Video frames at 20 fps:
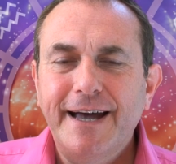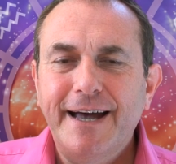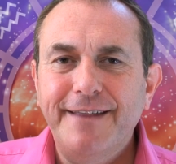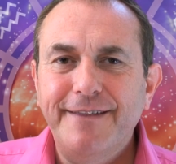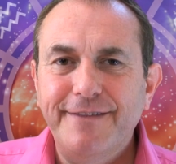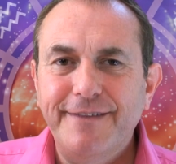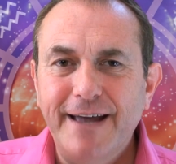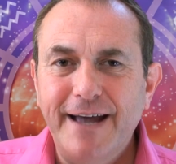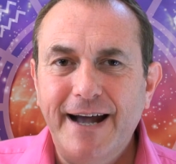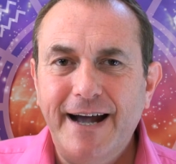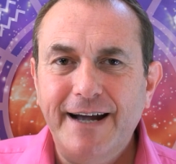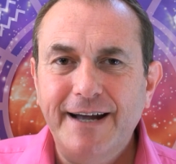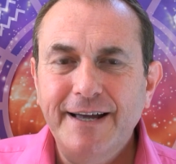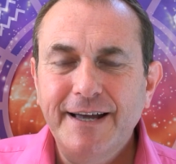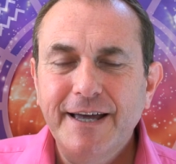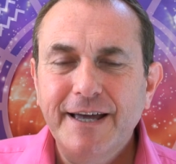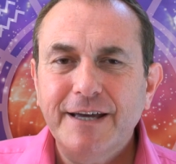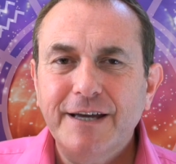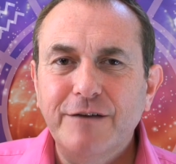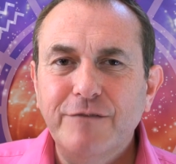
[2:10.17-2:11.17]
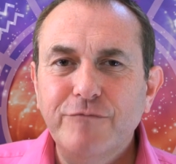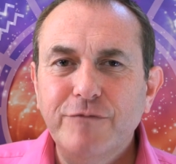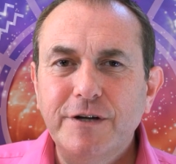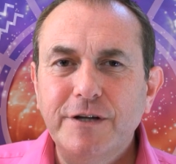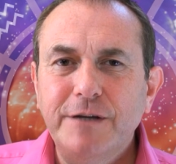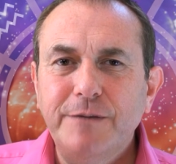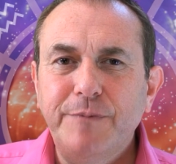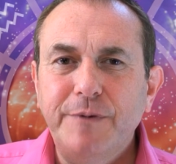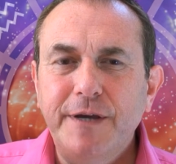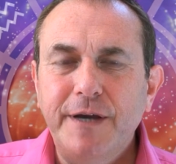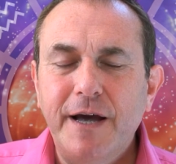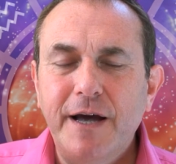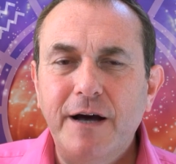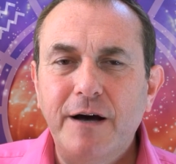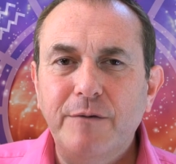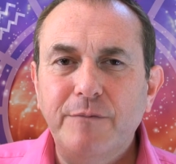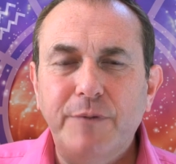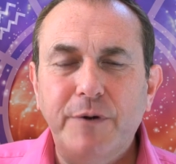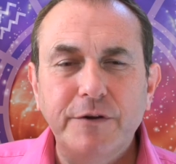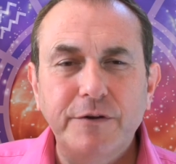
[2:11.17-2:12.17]
And that can really be
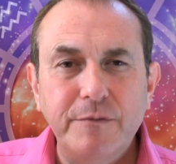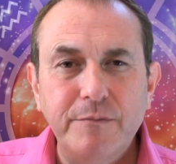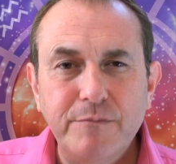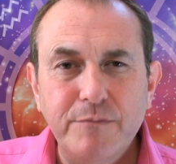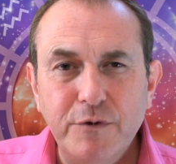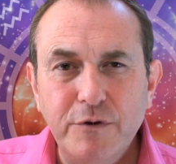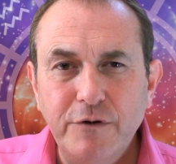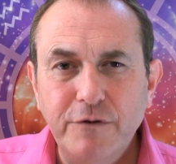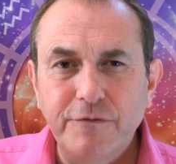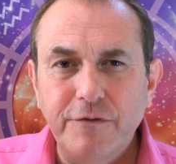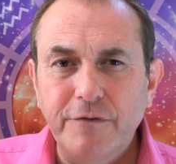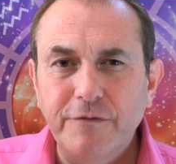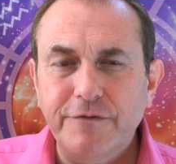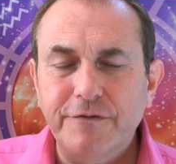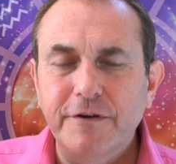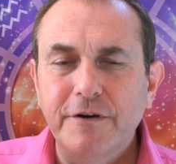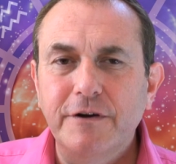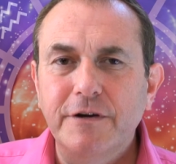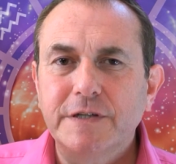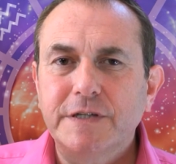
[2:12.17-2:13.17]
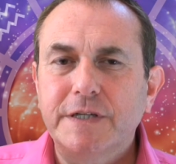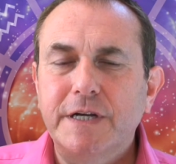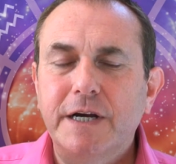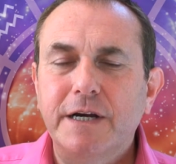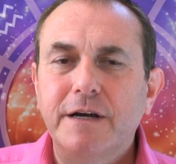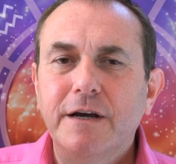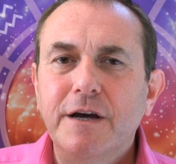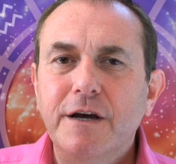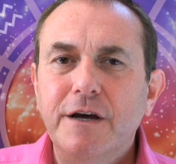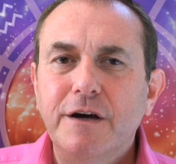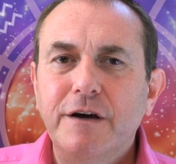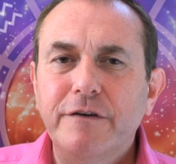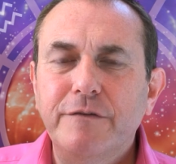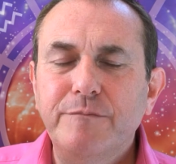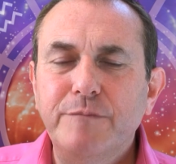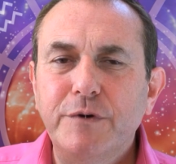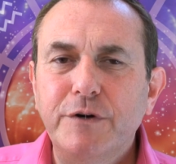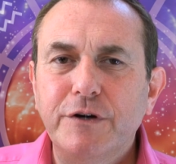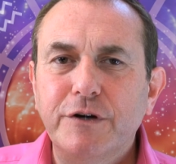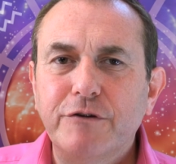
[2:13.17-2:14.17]
helped by the move on Thursday of
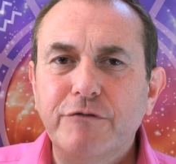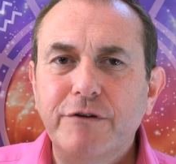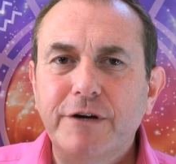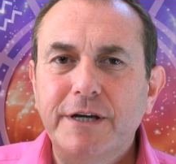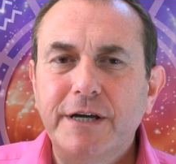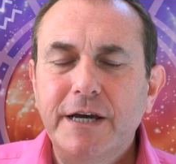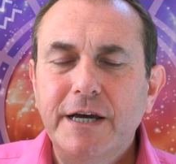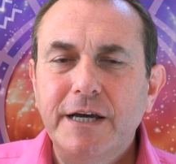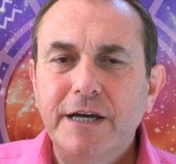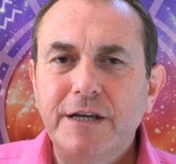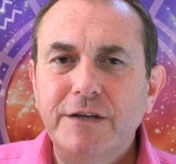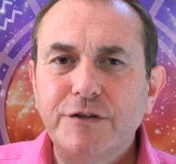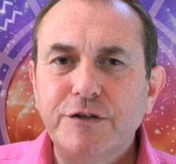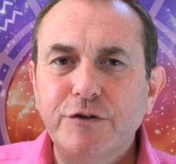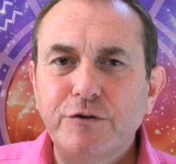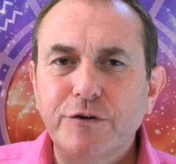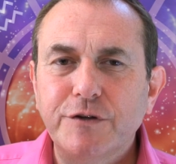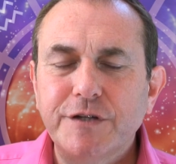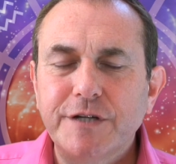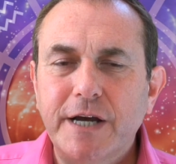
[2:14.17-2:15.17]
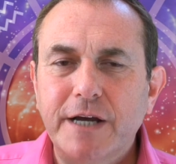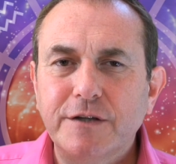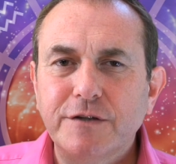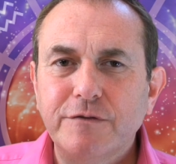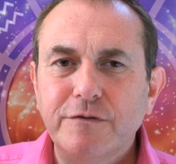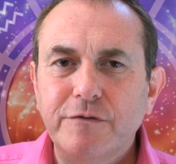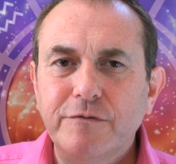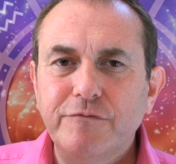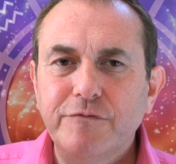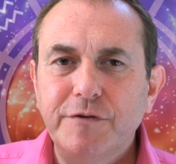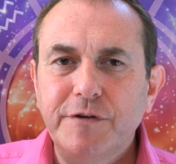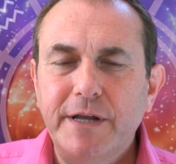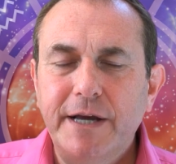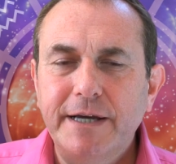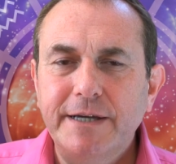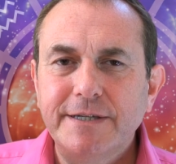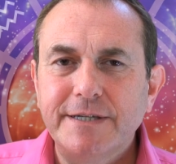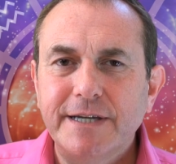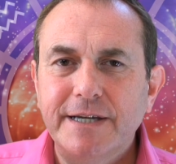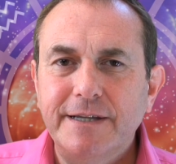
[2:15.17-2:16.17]
Mercury into your sector of
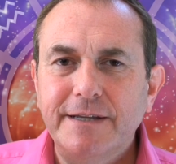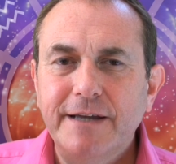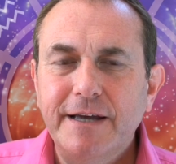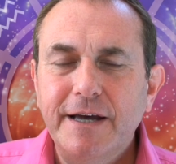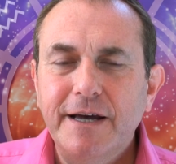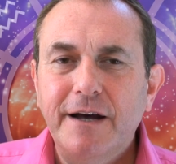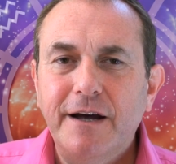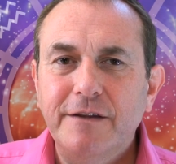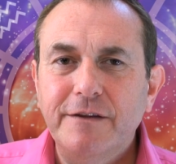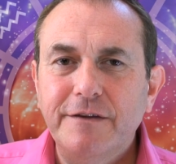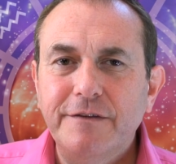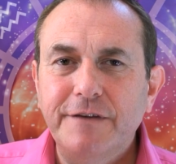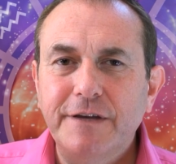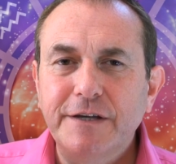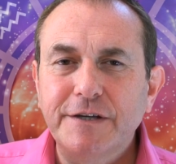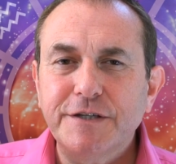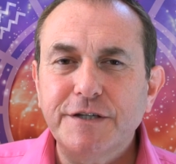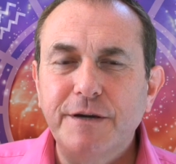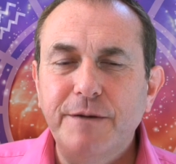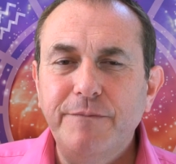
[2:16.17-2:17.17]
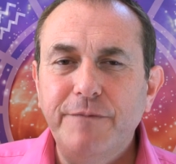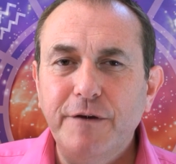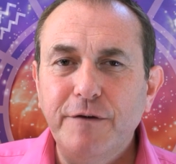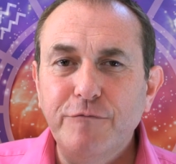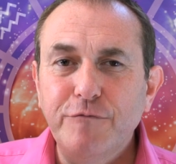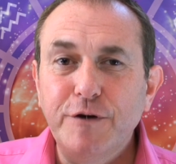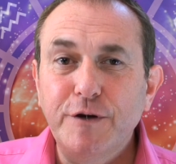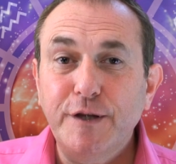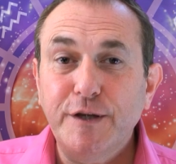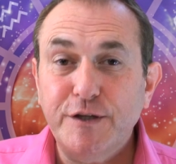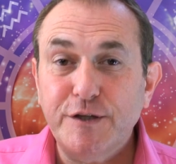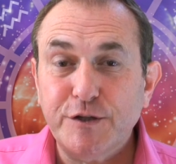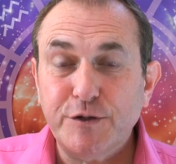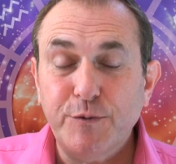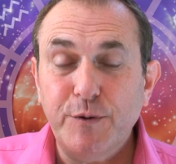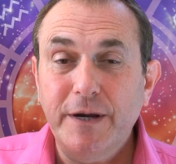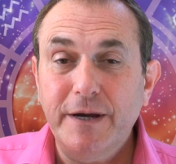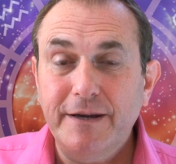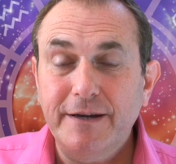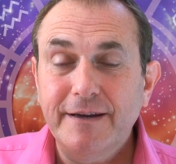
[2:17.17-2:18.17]
relating. And I think something really
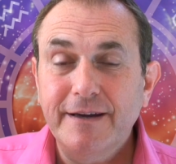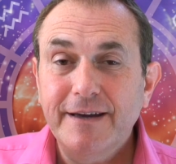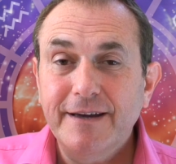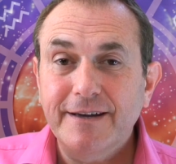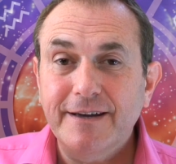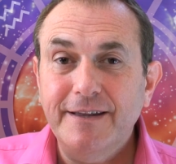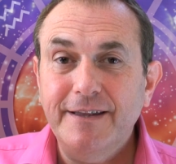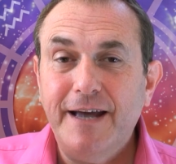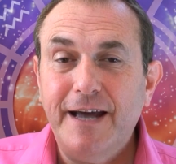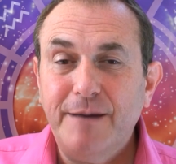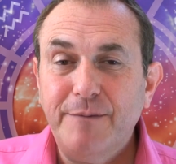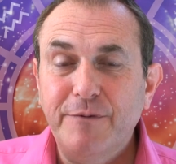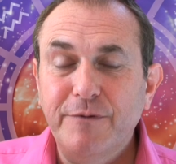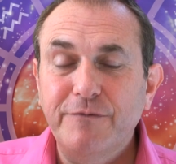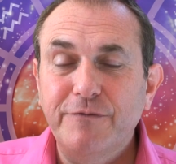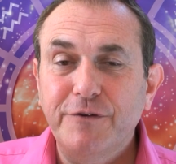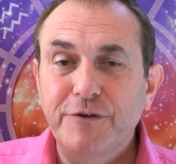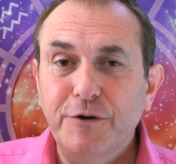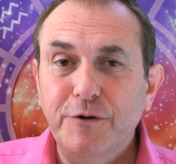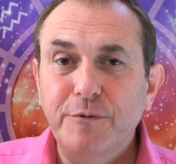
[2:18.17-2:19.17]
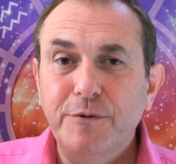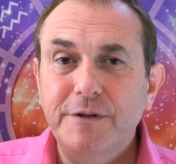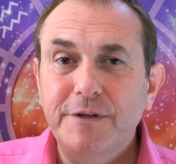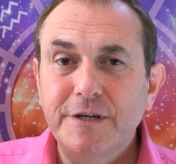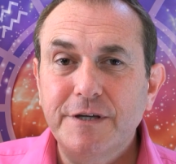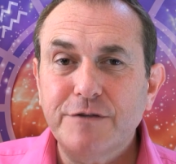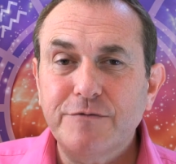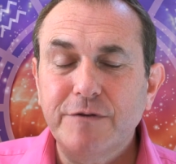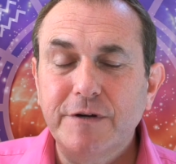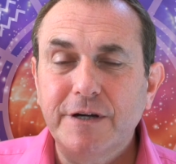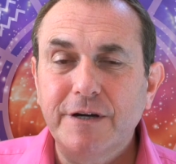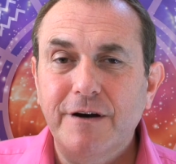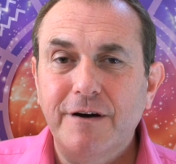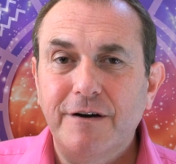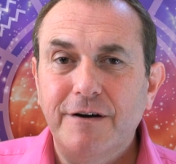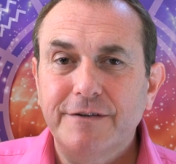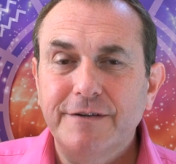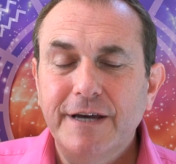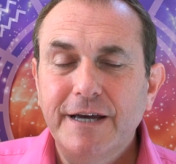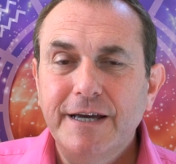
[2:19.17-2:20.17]
sweet can happen for you in this
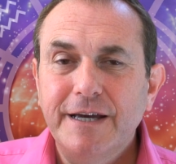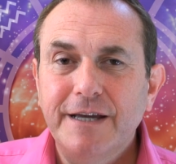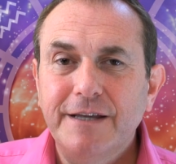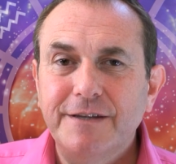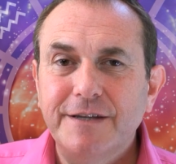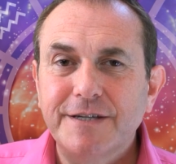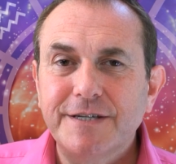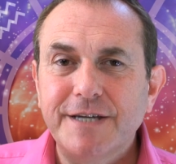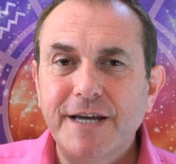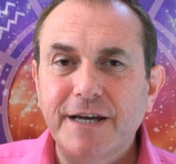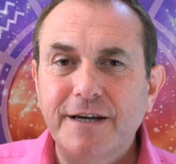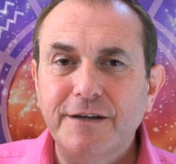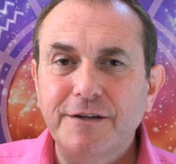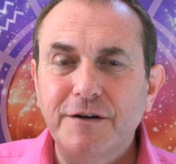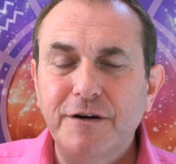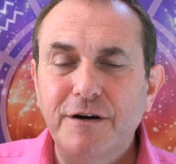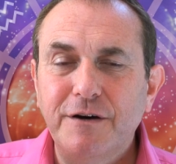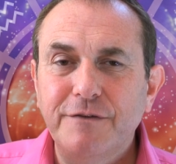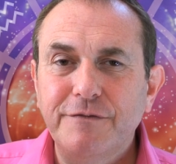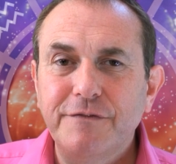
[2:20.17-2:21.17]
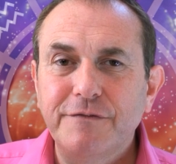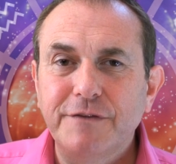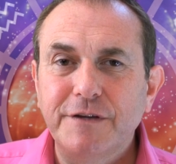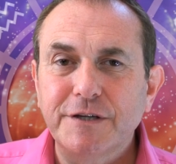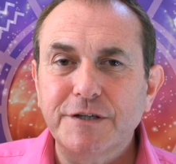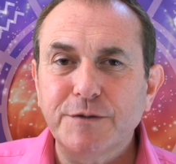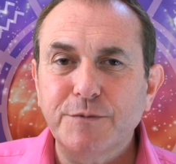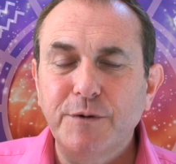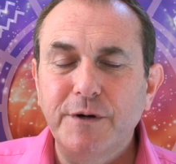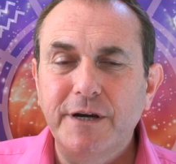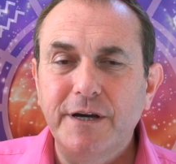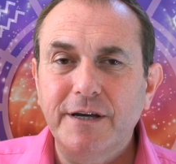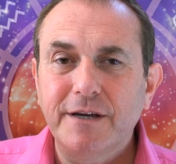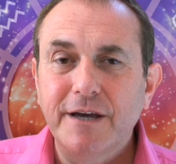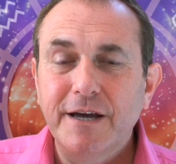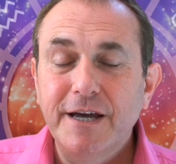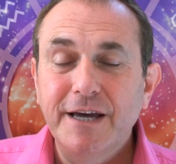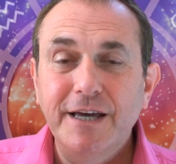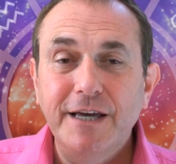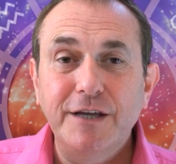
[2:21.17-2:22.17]
regard in the second half of this
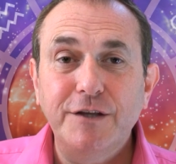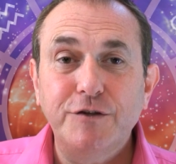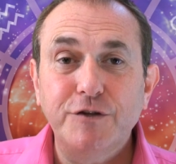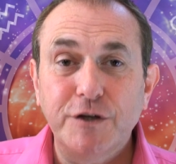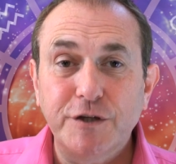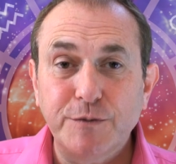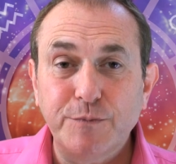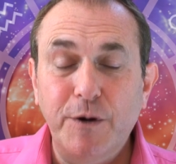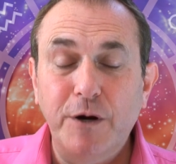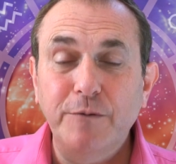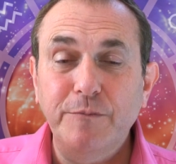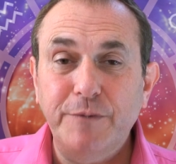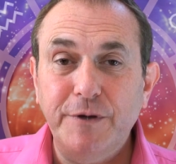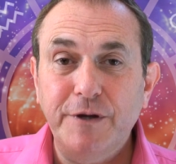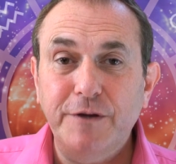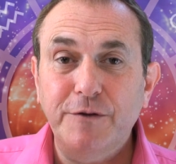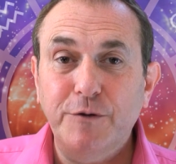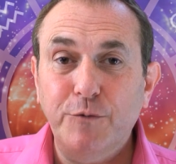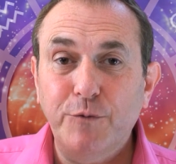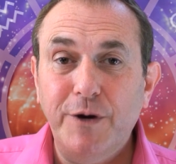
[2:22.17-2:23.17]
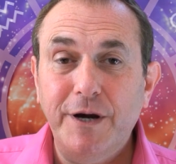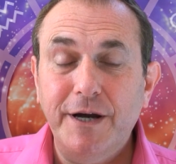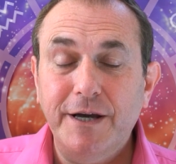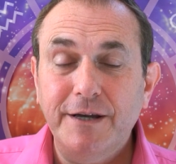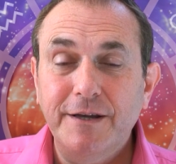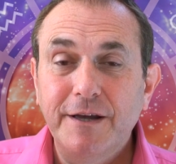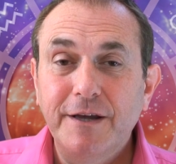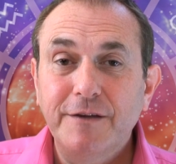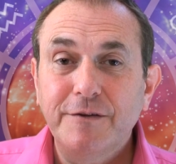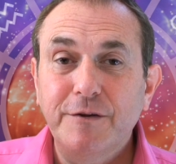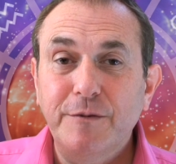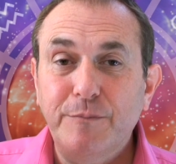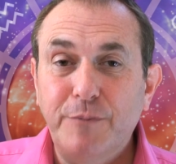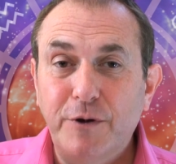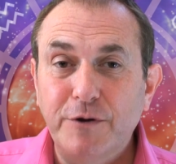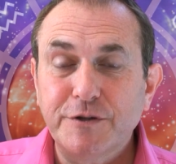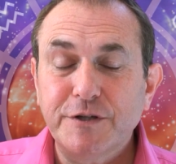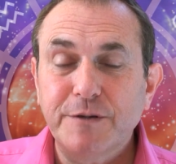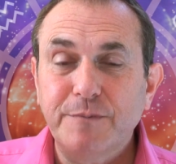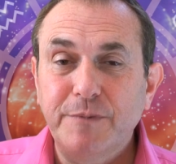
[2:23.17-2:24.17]
week, it just won't be in the way that
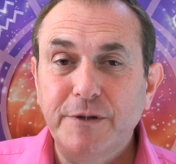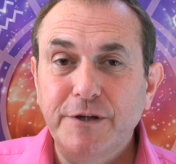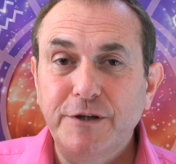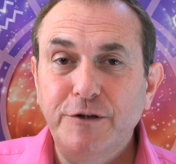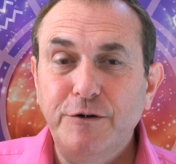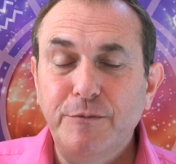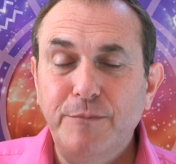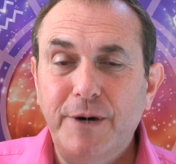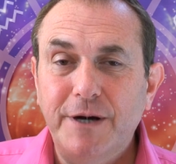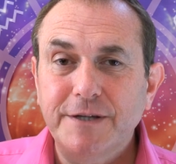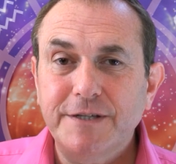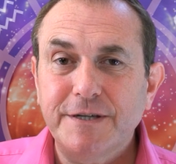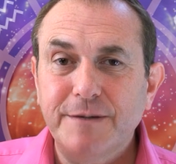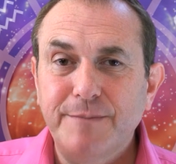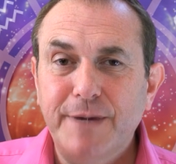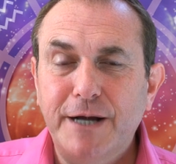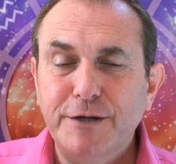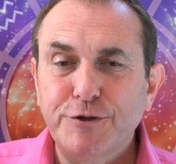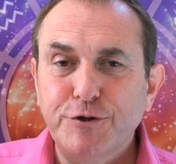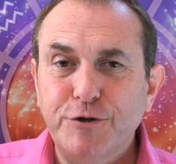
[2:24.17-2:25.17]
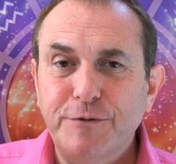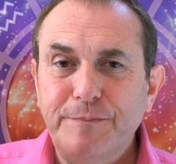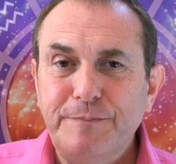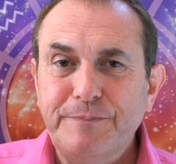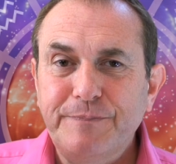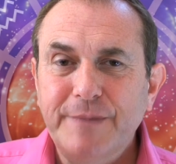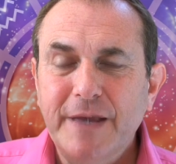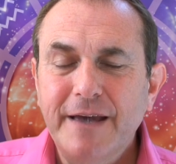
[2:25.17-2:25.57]
possibly you might imagine.